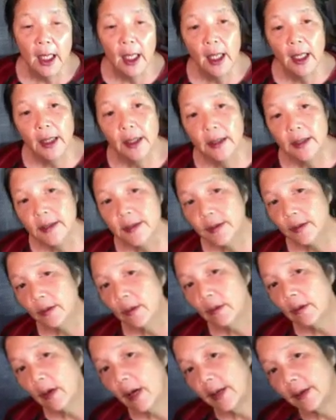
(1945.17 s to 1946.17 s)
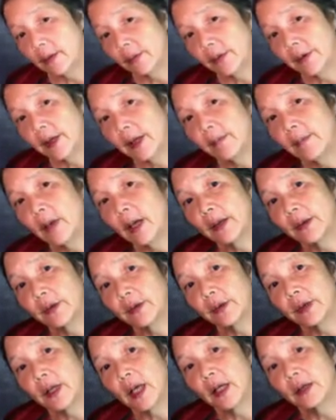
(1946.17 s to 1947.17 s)
And so I don't think
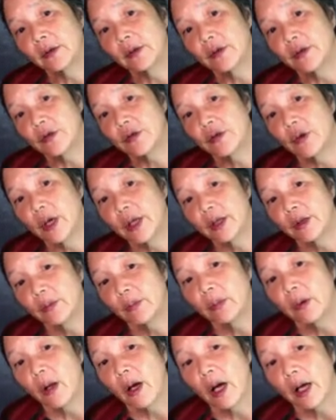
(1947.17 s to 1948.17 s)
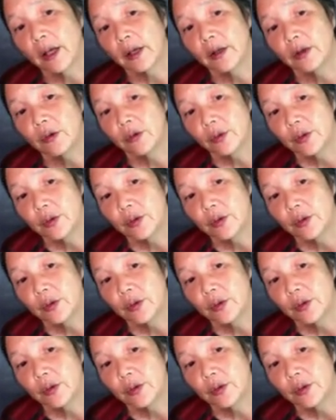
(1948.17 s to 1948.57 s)
modern doctors try to block